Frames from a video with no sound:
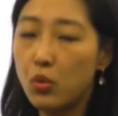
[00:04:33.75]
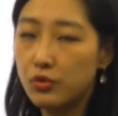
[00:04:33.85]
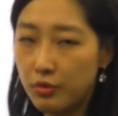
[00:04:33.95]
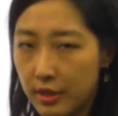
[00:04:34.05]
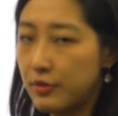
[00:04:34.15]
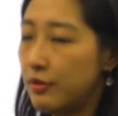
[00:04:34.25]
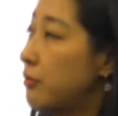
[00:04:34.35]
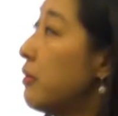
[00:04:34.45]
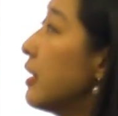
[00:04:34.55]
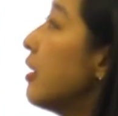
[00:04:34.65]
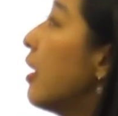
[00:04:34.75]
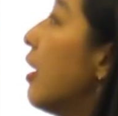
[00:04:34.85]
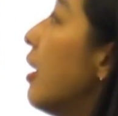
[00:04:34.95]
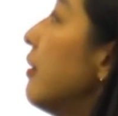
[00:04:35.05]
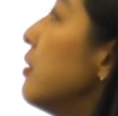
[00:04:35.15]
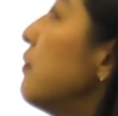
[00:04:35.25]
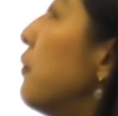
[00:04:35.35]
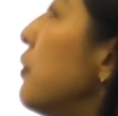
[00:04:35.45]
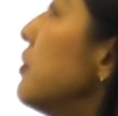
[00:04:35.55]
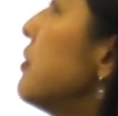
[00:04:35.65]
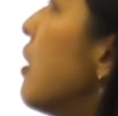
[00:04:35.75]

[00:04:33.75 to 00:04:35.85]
2003 that the first